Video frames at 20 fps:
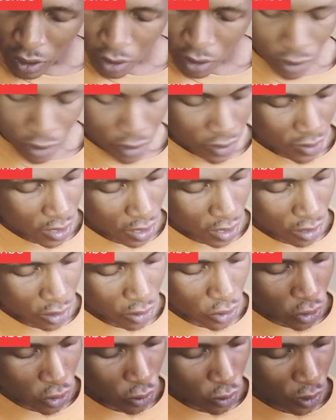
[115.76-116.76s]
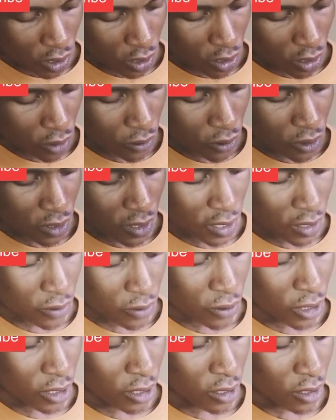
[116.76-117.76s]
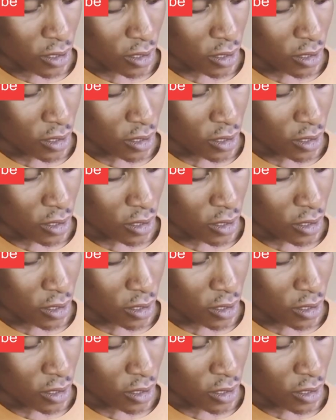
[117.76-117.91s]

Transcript: on the 2nd string of the 3rd fret.